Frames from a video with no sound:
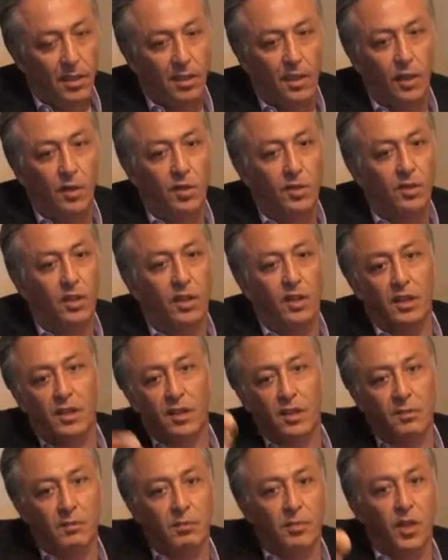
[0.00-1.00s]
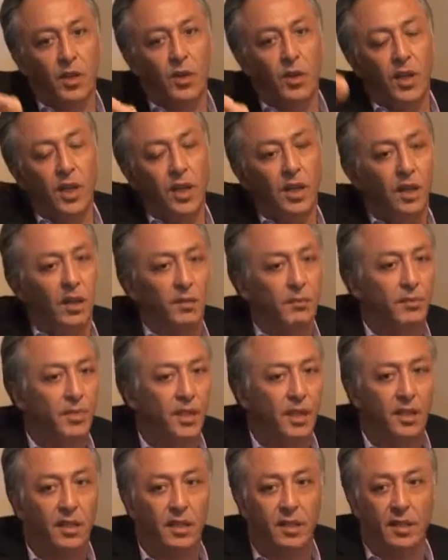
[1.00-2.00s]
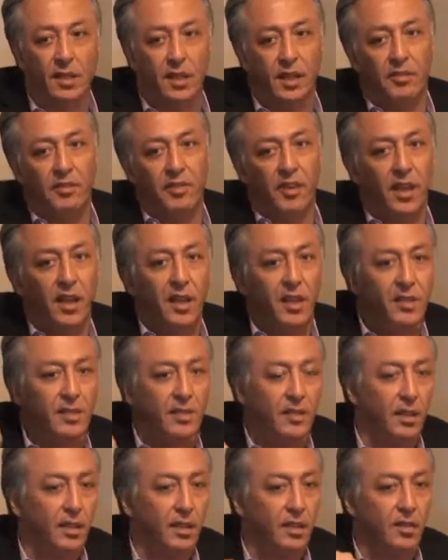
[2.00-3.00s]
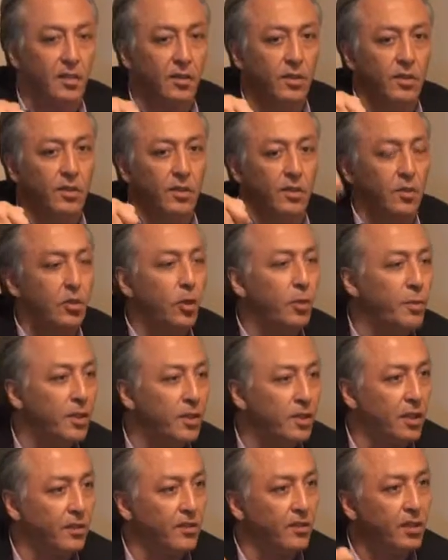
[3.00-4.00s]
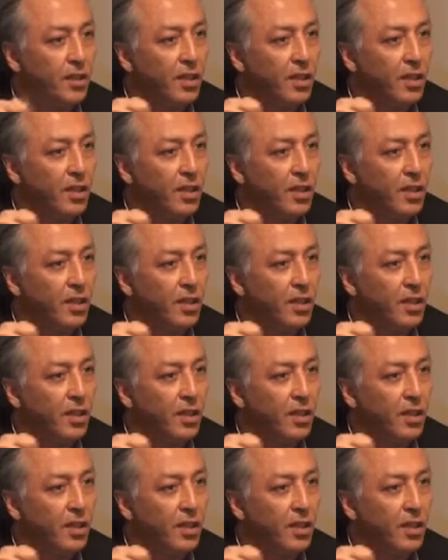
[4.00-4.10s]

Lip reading: you know, they're blowing up cafes and stupid stuff.